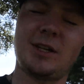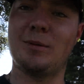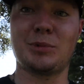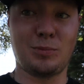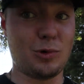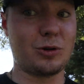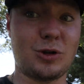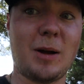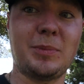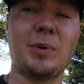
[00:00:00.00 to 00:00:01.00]
comes more
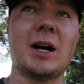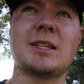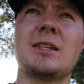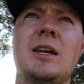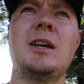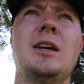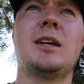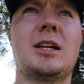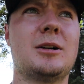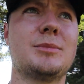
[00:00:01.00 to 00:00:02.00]
dropped putts.
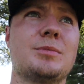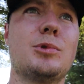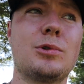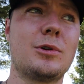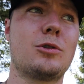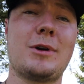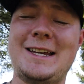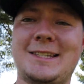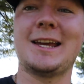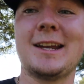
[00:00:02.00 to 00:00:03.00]
It comes more
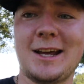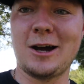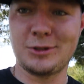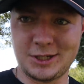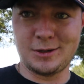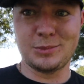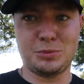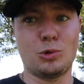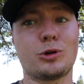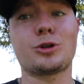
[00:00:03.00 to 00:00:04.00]
great sand outs. It
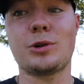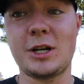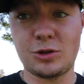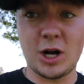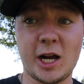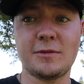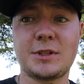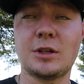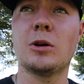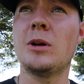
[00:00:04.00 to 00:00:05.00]
comes more straight drives.
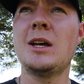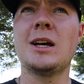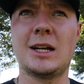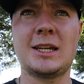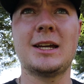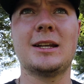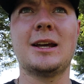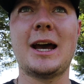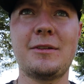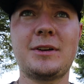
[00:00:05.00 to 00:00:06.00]
So again,
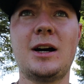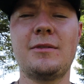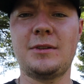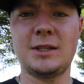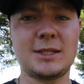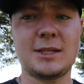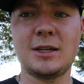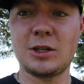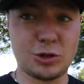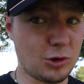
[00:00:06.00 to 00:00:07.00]
have confidence,
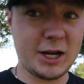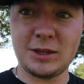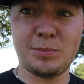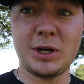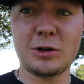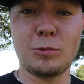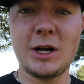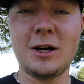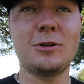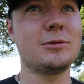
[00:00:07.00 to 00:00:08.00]
strike the putter
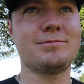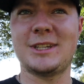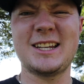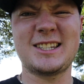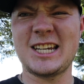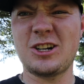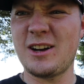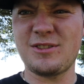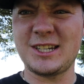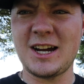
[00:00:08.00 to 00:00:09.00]
well, dead center every